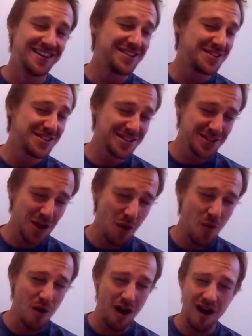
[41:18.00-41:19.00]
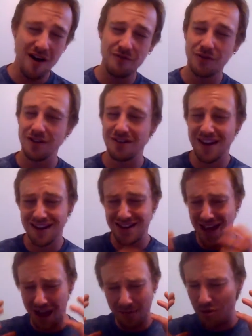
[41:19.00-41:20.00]
So awful. It's like
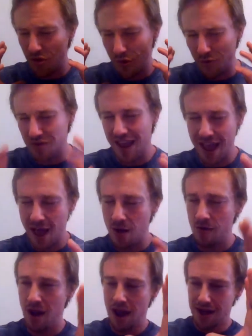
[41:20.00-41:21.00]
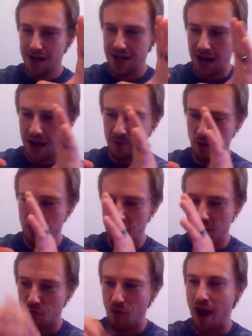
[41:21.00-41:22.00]
time slows down, time your
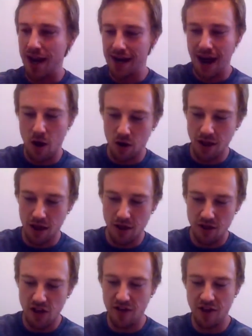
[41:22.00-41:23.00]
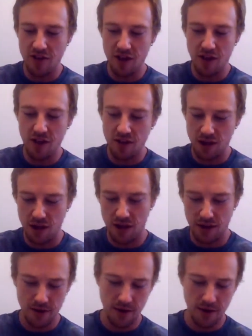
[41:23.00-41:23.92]
thing right now. Click, click, click, click, click, click, click, click.